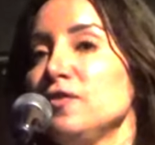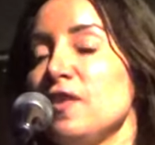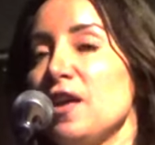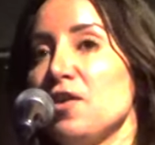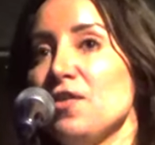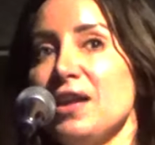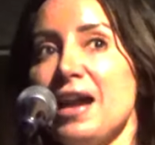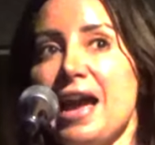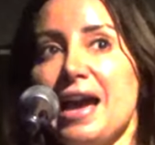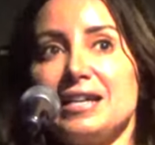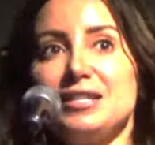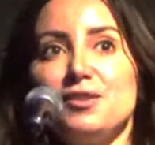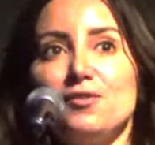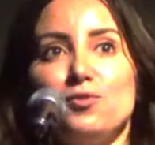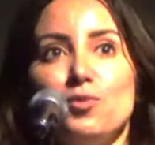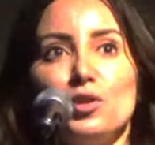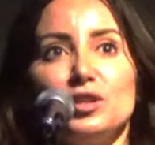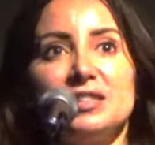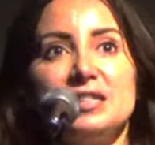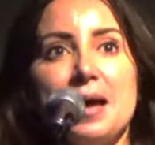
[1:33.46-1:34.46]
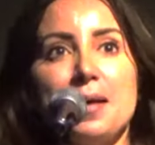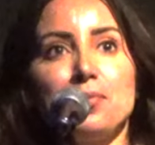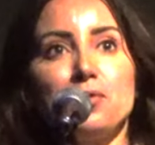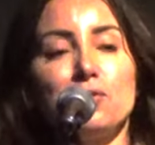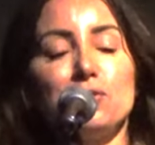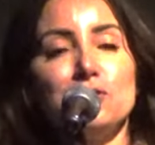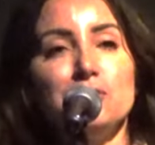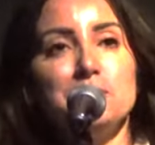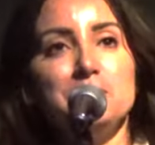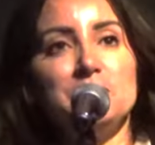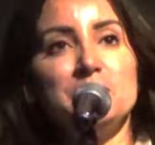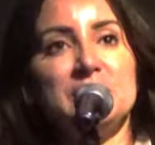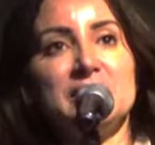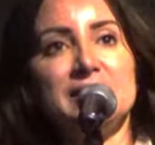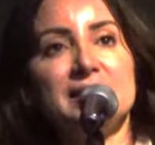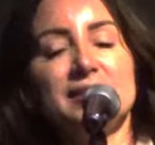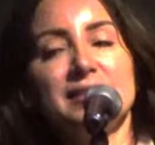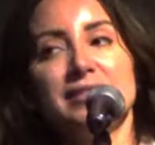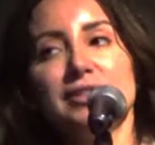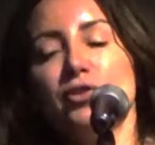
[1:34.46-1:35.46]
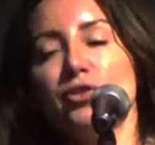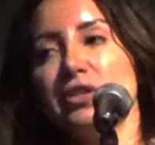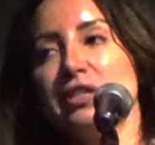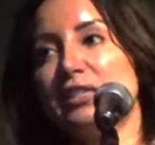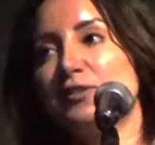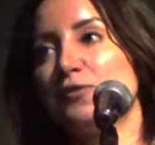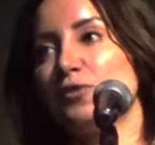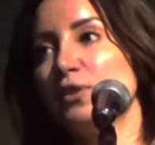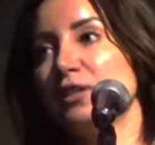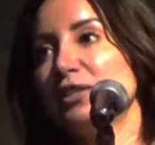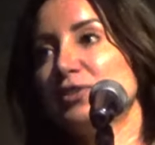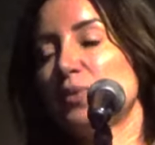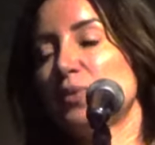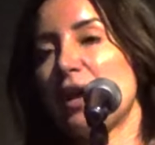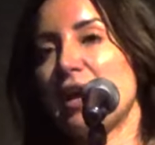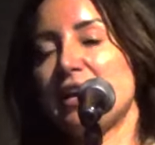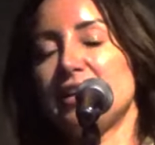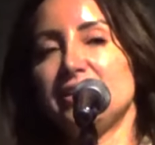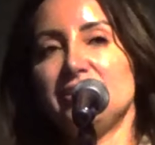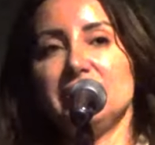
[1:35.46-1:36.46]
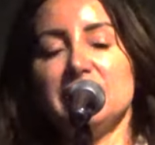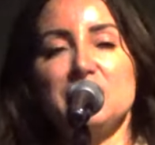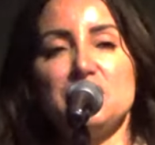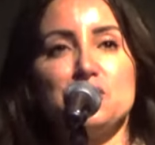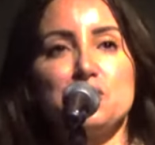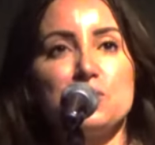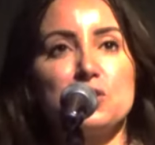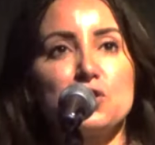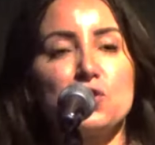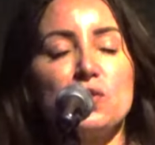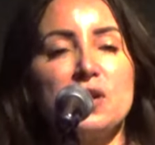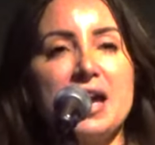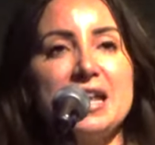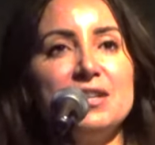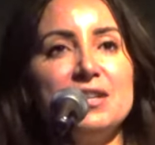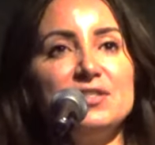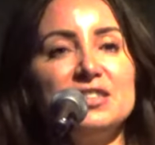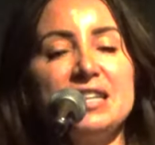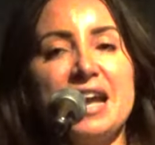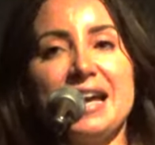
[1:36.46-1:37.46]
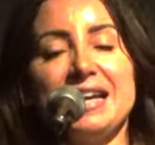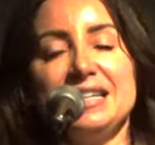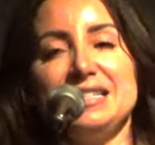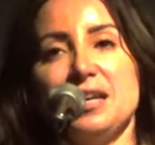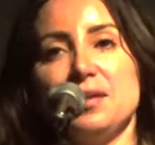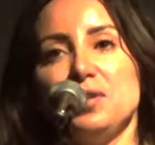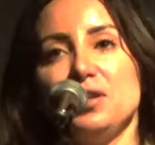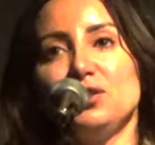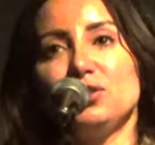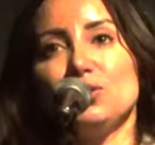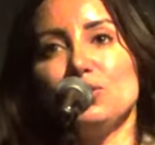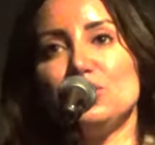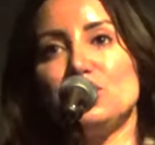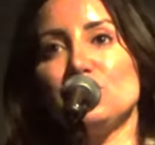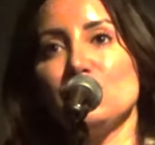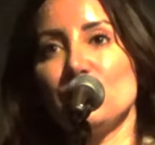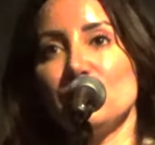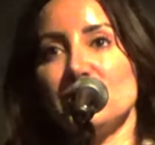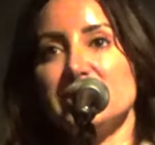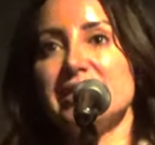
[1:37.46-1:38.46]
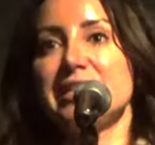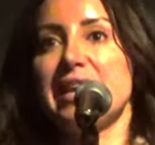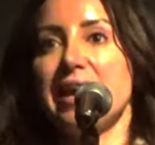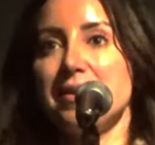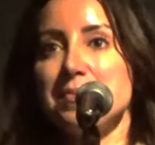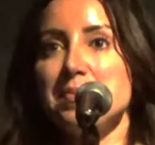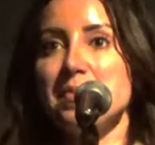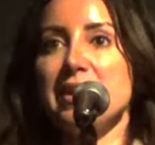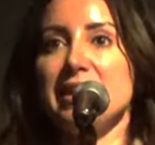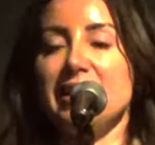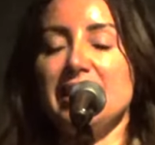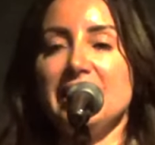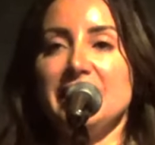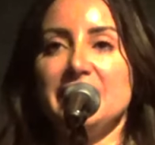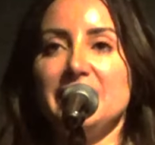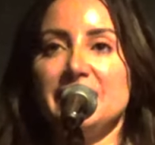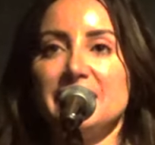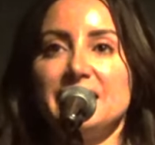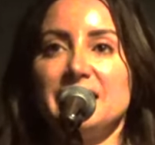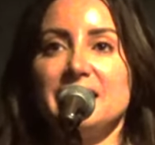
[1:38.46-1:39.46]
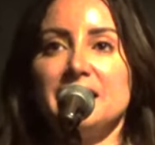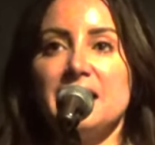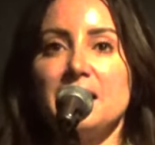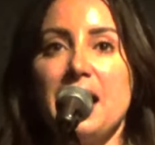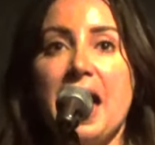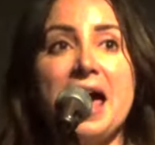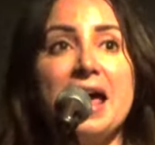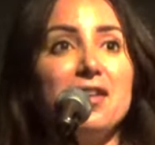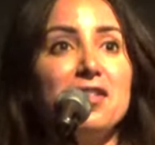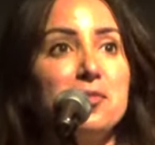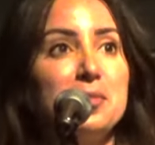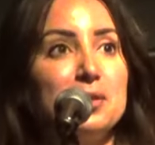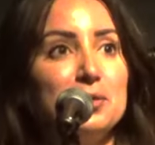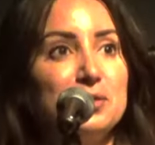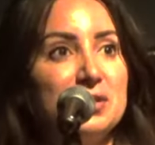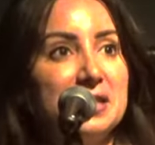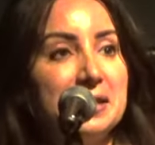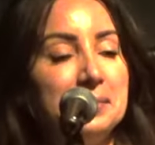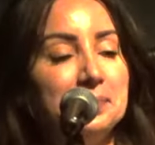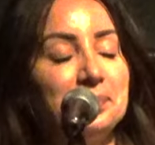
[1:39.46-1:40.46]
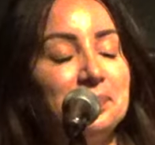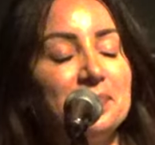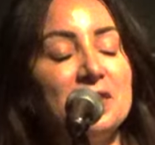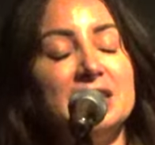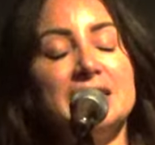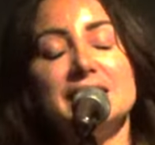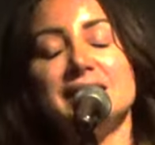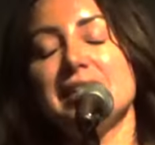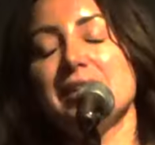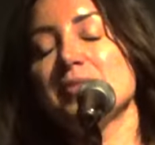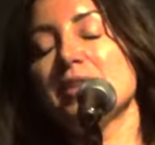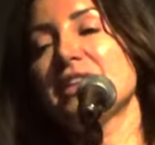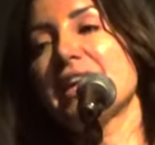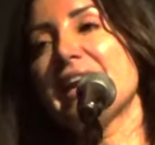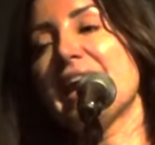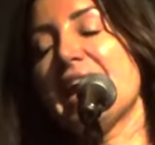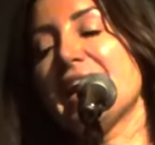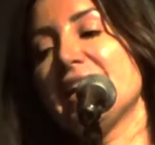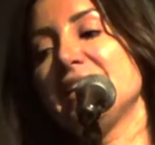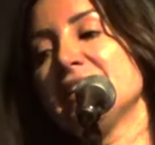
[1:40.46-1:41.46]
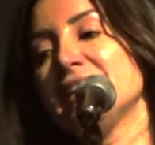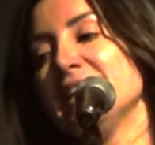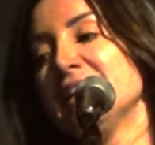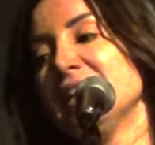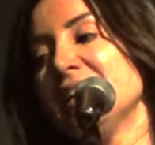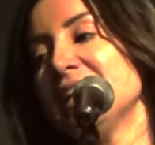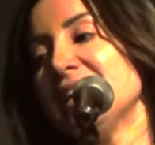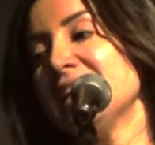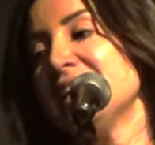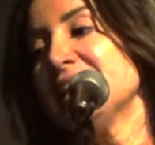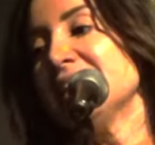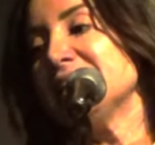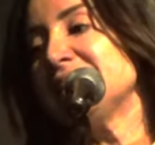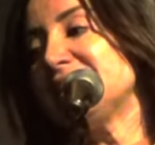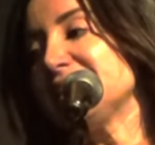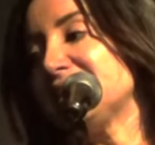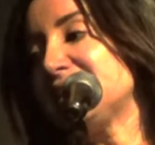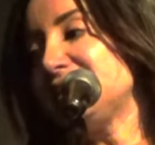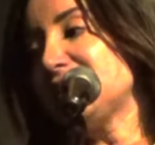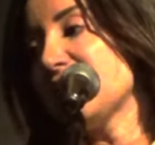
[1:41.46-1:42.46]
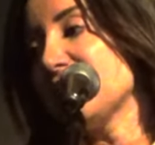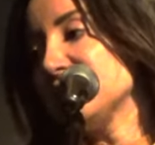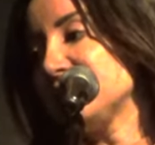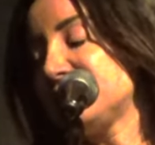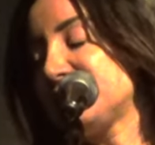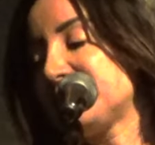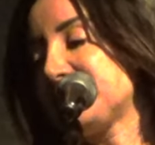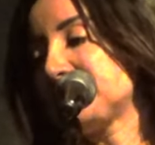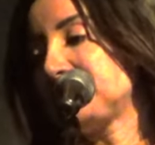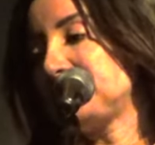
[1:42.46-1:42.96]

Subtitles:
very active WhatsApp groups, Lawyers for Israel and Jewish Creatives and Academics, who sought to get me out of the building, and it seemed that they had success.